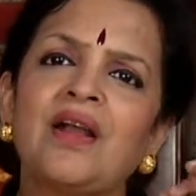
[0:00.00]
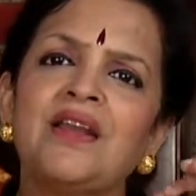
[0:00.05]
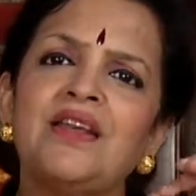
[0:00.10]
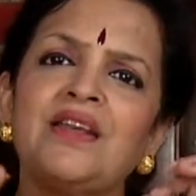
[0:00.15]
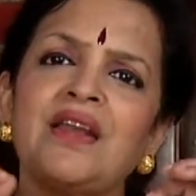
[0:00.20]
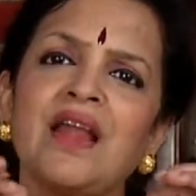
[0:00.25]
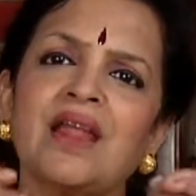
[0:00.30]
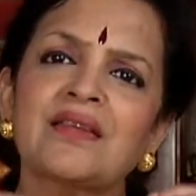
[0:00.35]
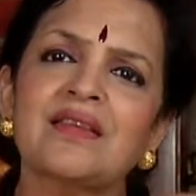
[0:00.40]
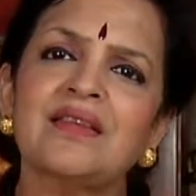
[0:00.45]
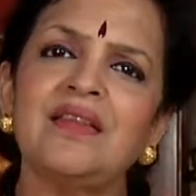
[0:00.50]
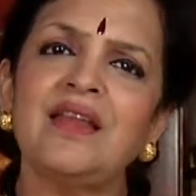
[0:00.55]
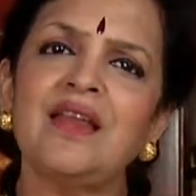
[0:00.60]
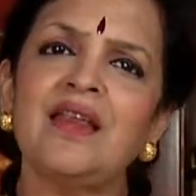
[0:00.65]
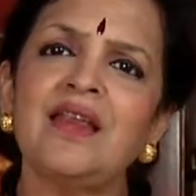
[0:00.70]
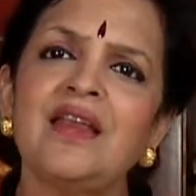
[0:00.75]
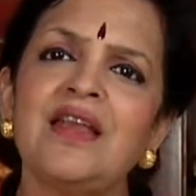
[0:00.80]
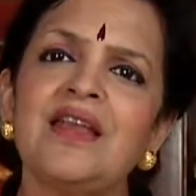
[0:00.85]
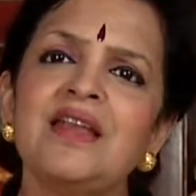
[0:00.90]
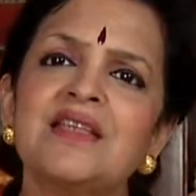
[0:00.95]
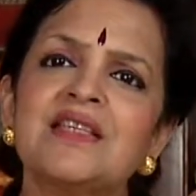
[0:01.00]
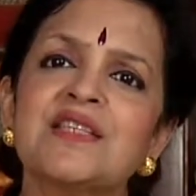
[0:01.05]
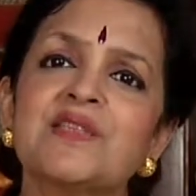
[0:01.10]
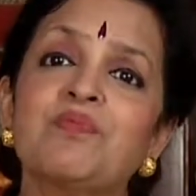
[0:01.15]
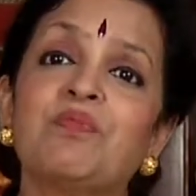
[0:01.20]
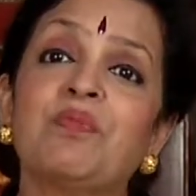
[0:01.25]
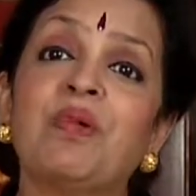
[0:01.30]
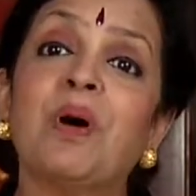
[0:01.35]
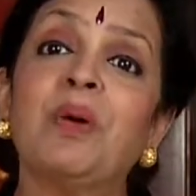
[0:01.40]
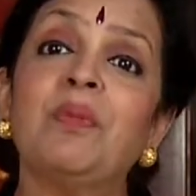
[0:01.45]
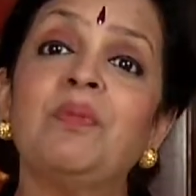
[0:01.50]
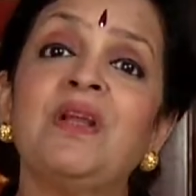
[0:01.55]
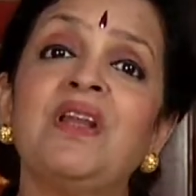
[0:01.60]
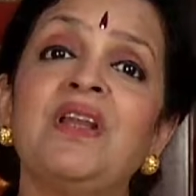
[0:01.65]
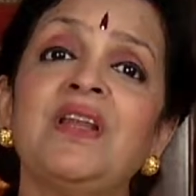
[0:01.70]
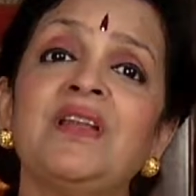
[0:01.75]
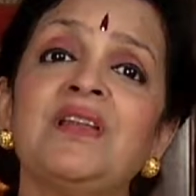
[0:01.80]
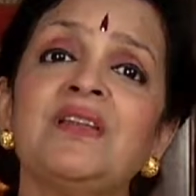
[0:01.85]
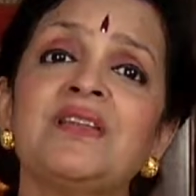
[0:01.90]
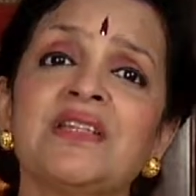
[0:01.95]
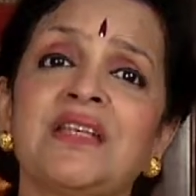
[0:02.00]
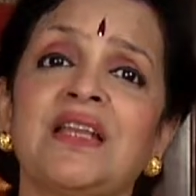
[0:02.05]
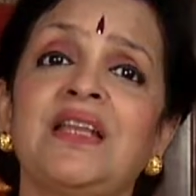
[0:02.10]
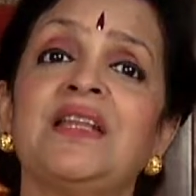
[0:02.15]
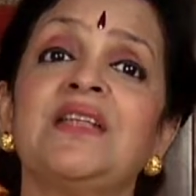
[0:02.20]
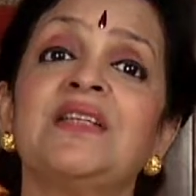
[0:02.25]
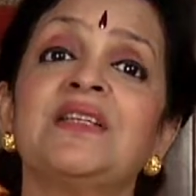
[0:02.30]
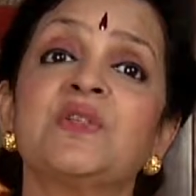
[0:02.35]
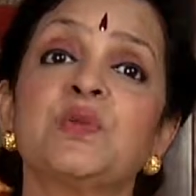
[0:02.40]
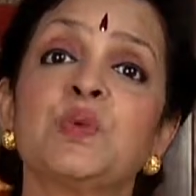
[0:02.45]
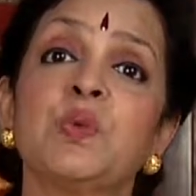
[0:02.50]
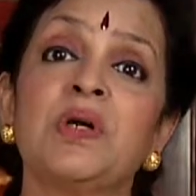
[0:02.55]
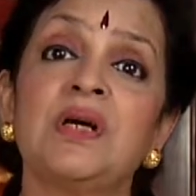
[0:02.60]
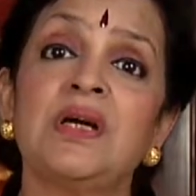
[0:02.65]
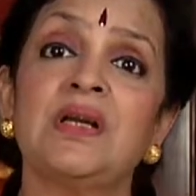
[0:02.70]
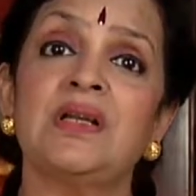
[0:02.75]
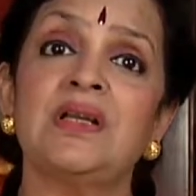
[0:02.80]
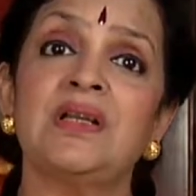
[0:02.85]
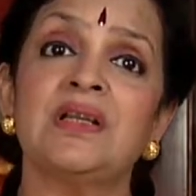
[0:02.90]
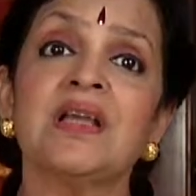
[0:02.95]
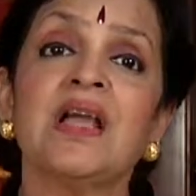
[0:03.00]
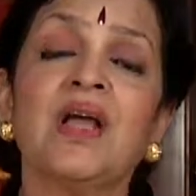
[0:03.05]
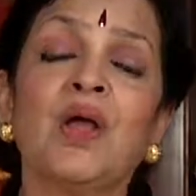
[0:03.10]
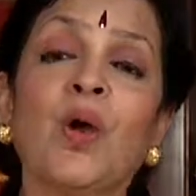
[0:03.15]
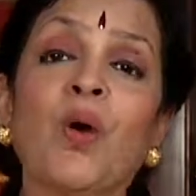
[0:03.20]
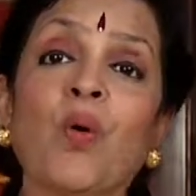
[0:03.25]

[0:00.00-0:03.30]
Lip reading: nothing is permanent in this world.